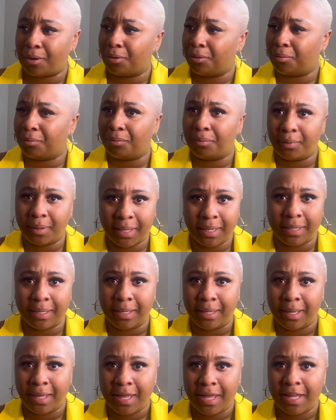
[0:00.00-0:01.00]
oh
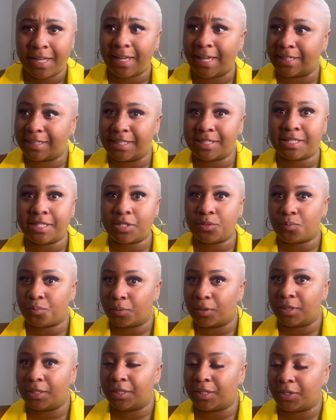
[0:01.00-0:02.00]
wait, like this is
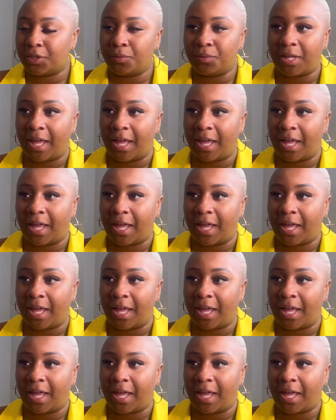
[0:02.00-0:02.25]
really cute.